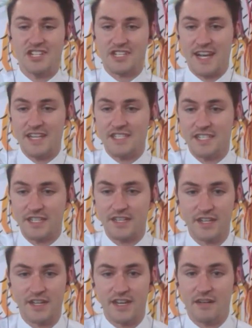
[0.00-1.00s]
educating
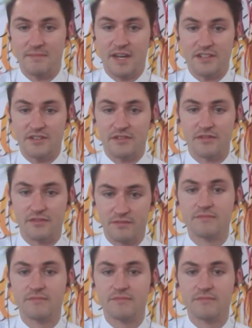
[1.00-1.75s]
our youth.